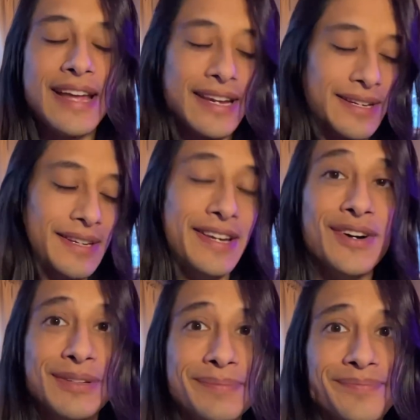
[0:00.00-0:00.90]
I
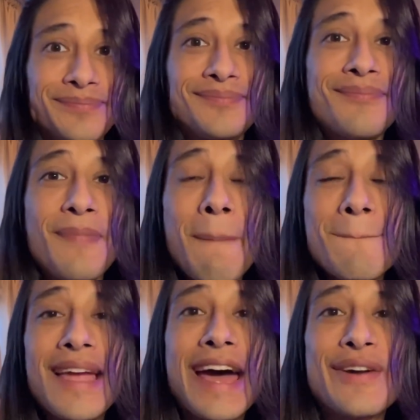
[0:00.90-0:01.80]
don't
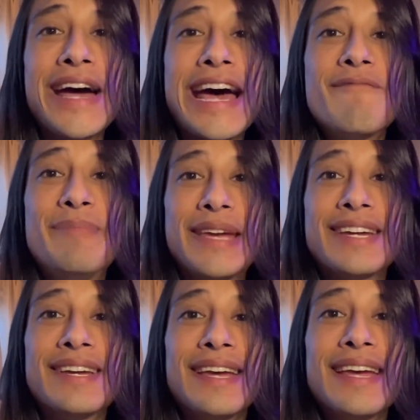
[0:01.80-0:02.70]
have big